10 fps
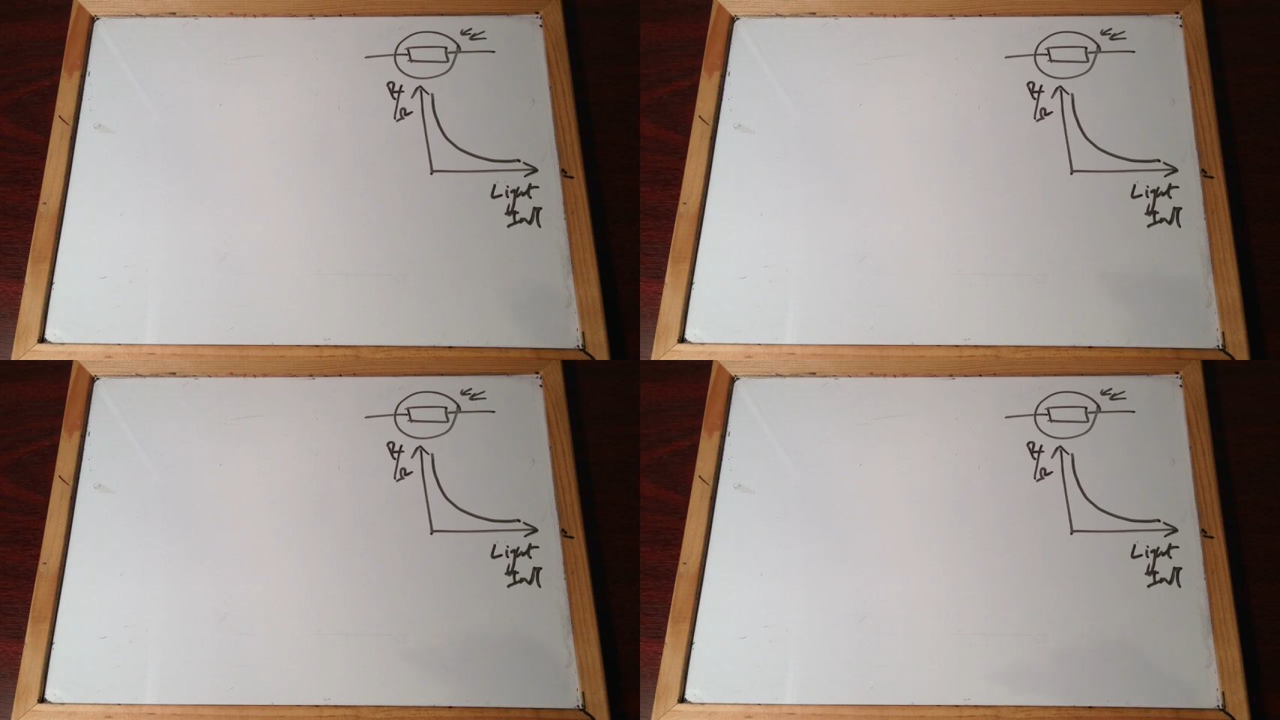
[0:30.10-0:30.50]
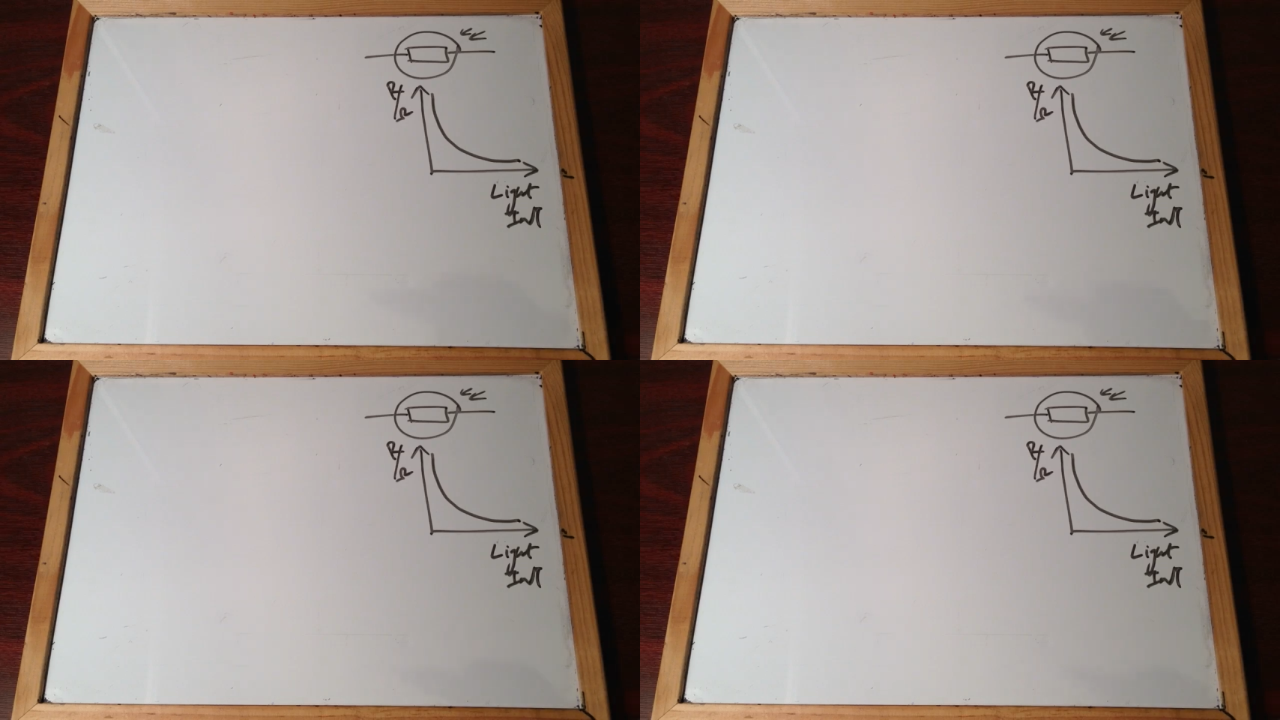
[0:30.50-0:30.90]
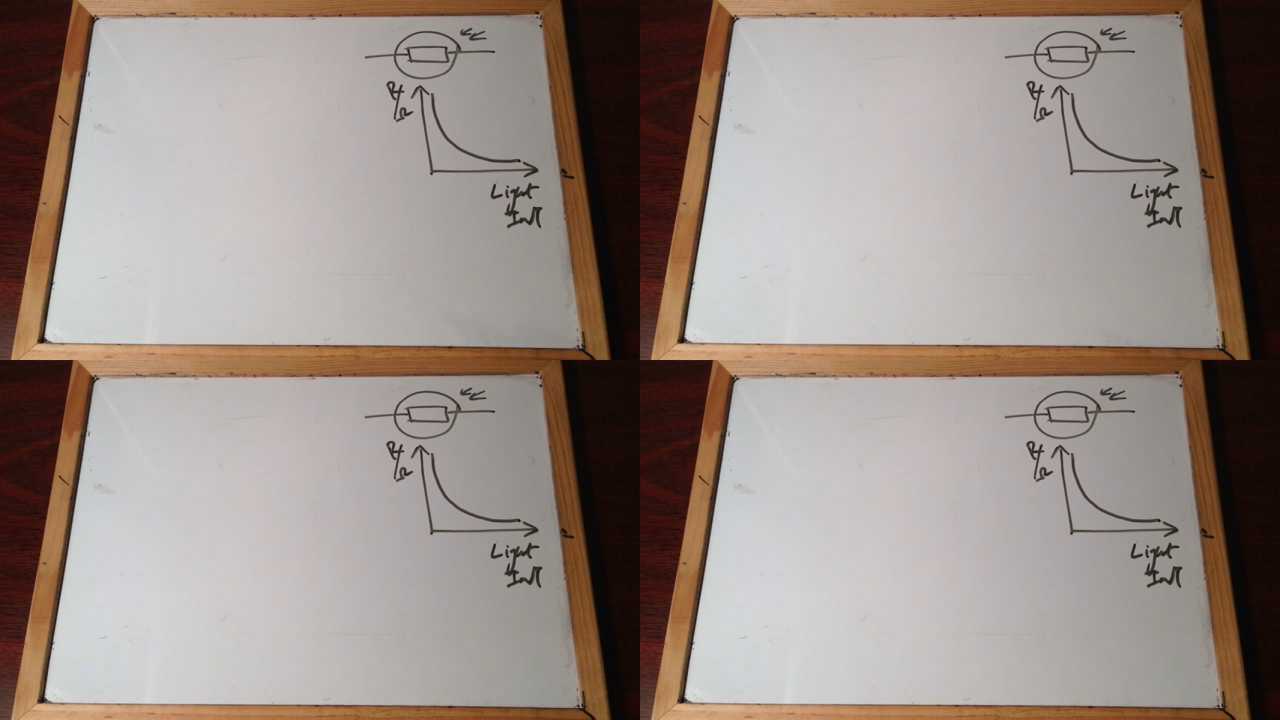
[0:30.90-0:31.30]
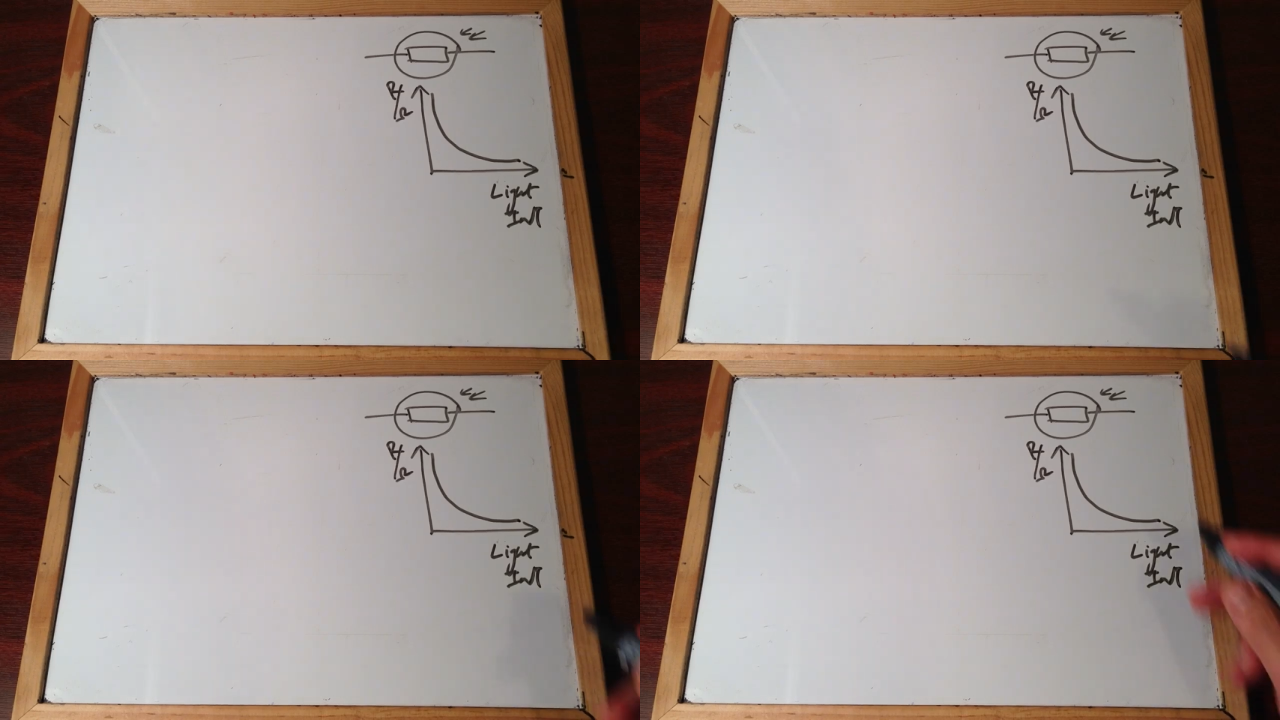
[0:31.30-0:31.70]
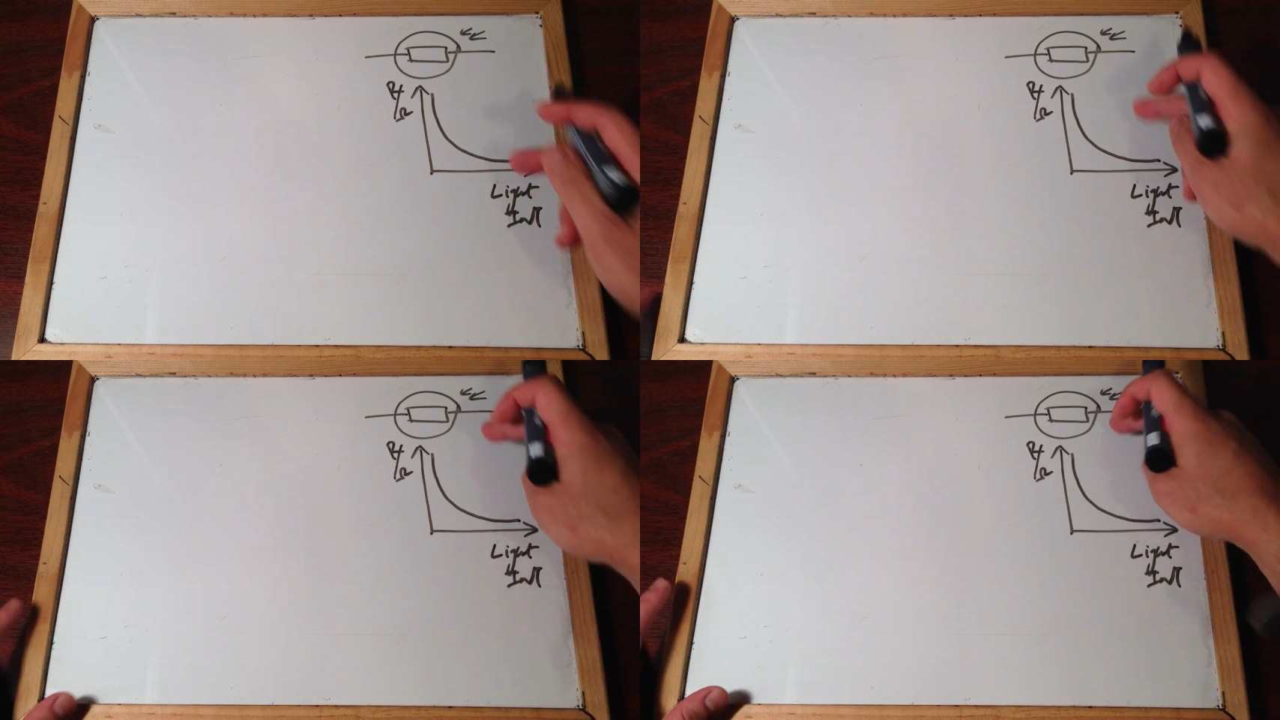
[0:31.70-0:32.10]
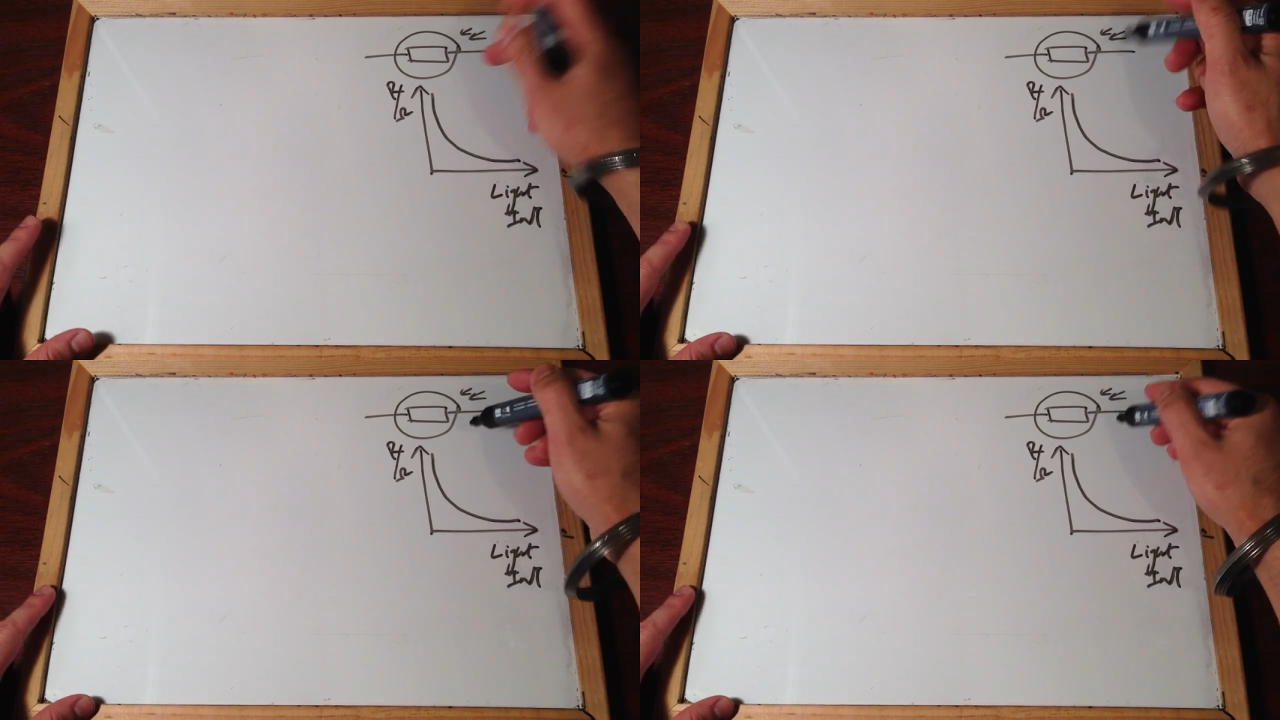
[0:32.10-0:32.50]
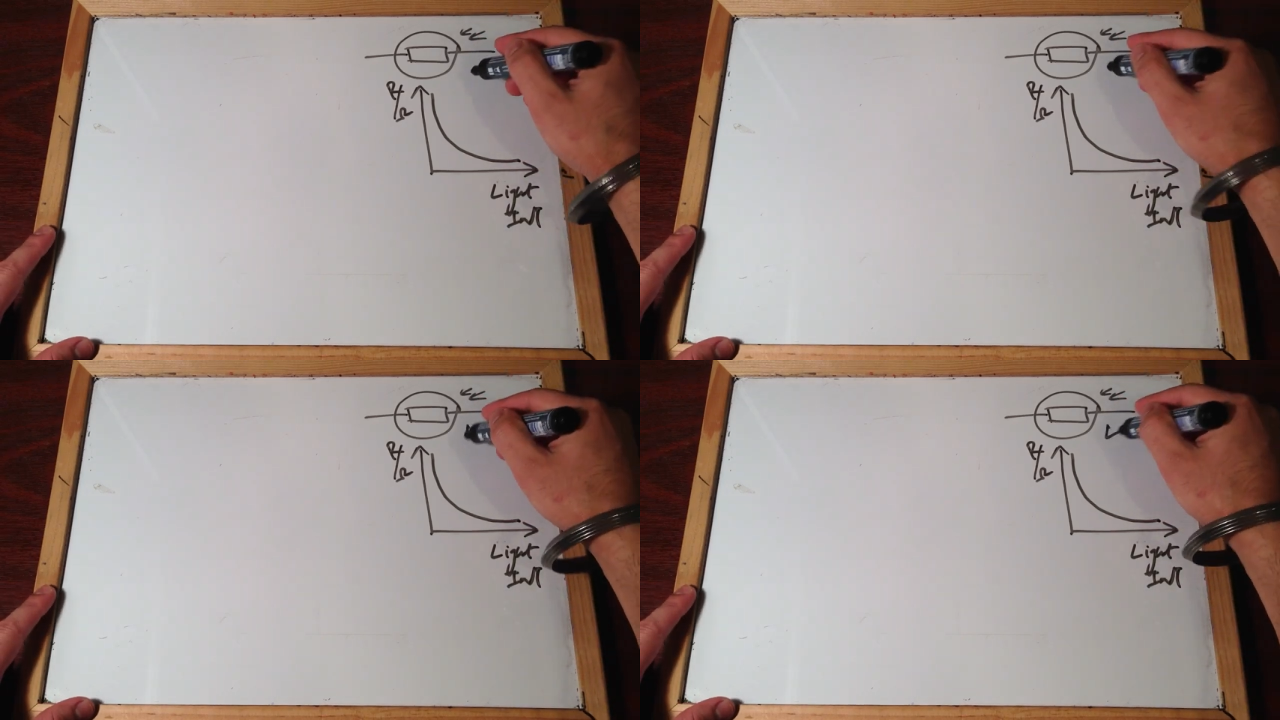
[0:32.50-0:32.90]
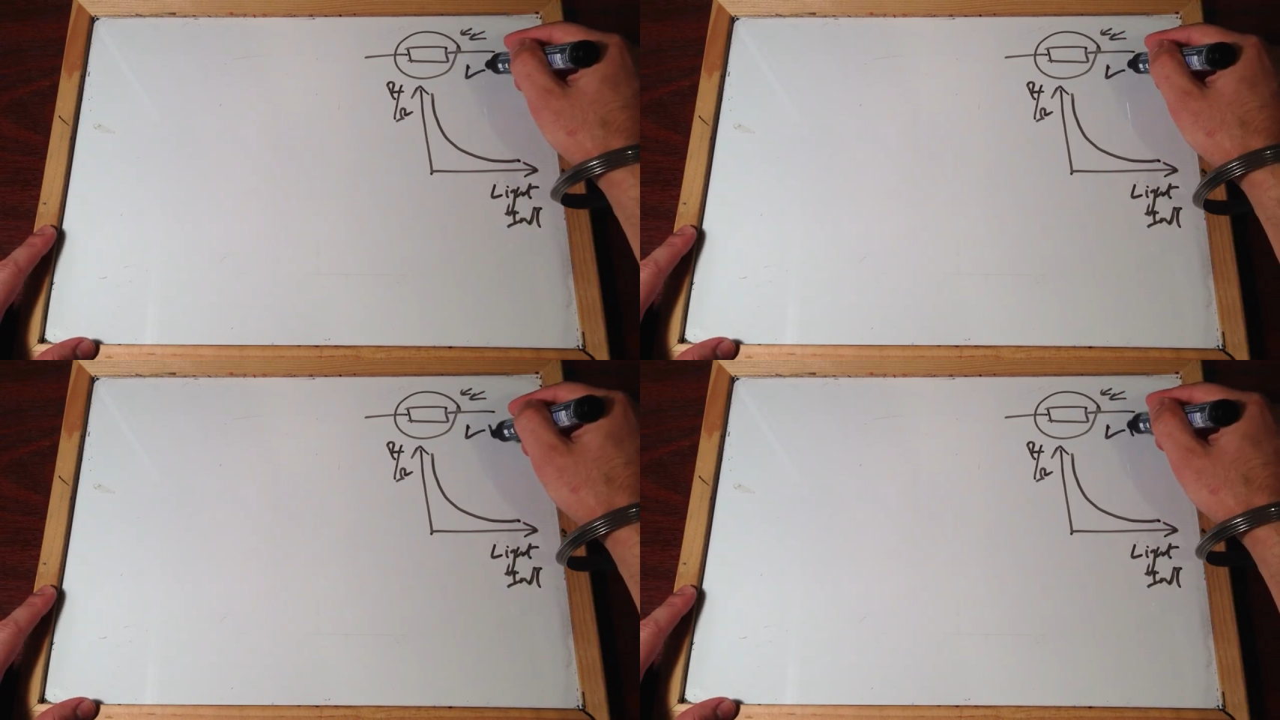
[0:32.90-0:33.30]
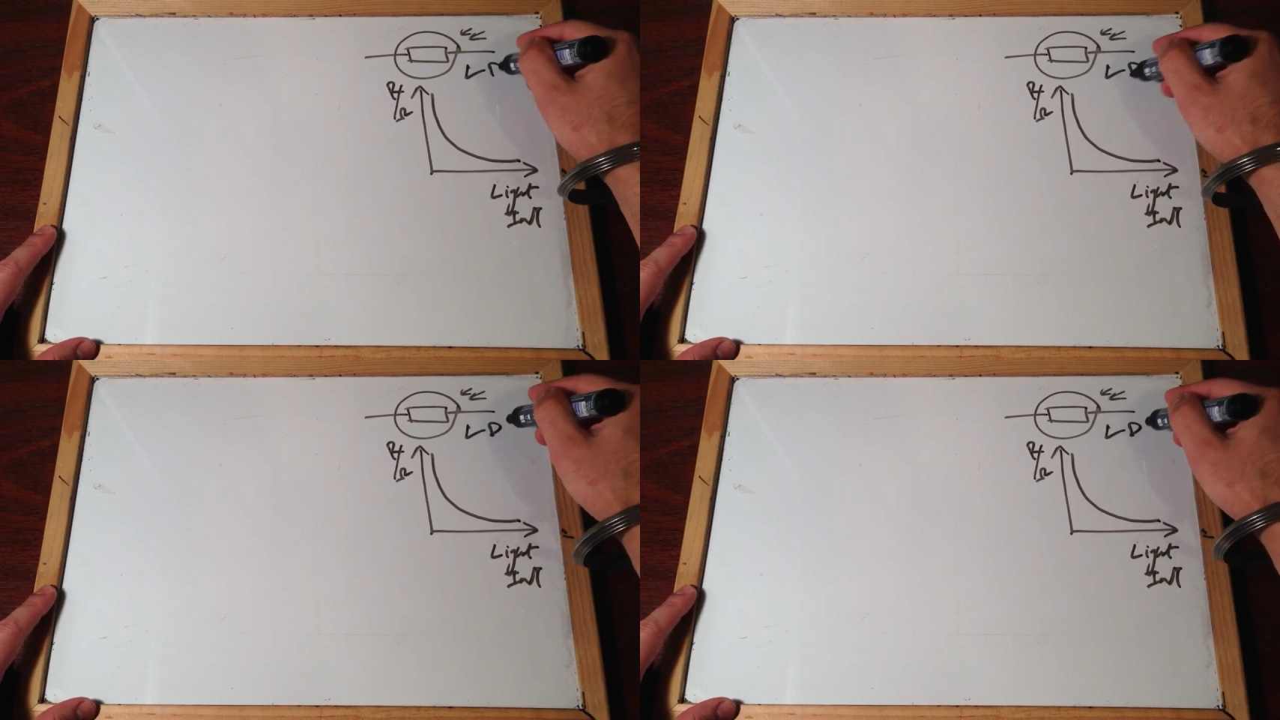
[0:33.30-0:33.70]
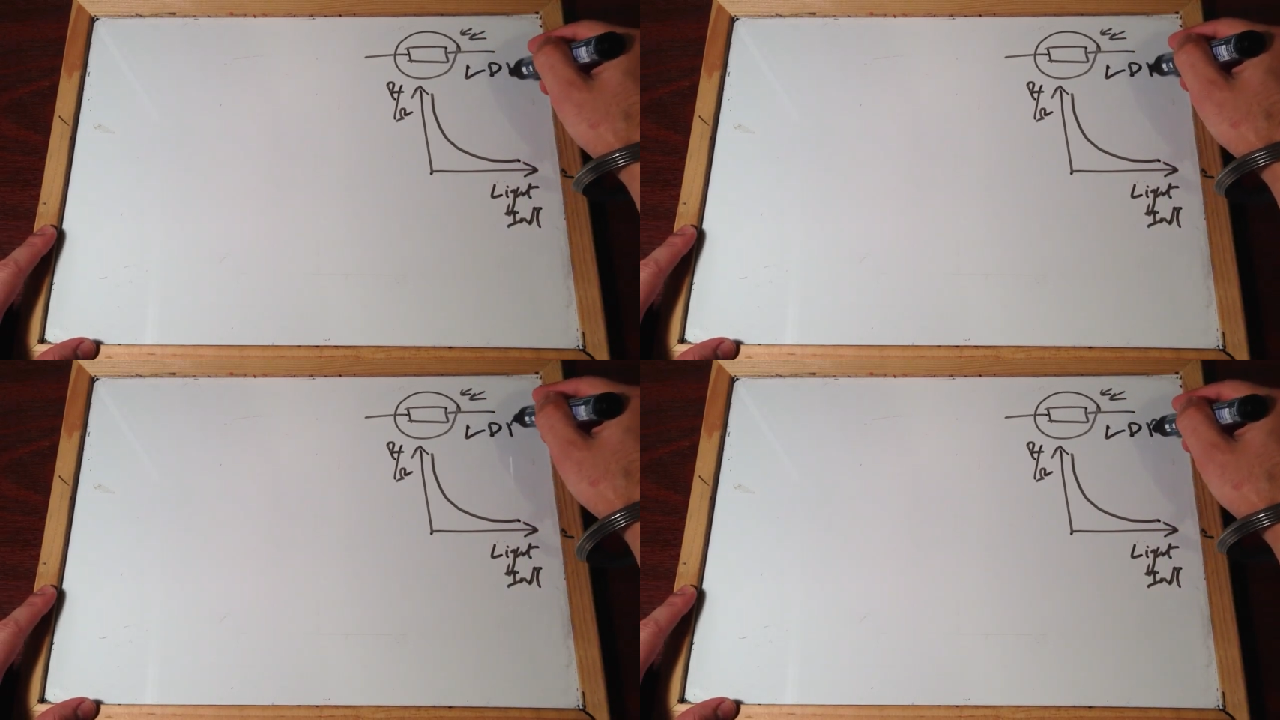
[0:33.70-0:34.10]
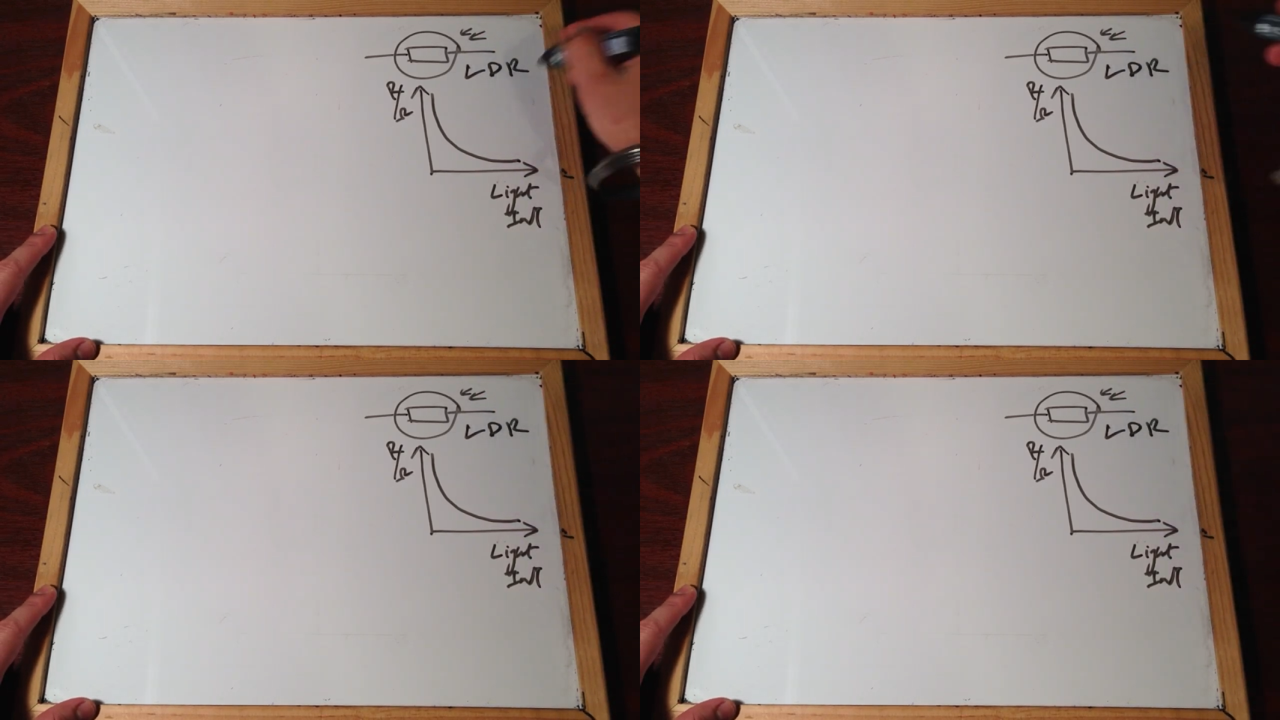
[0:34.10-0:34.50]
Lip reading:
Nobody's mouth can be seen.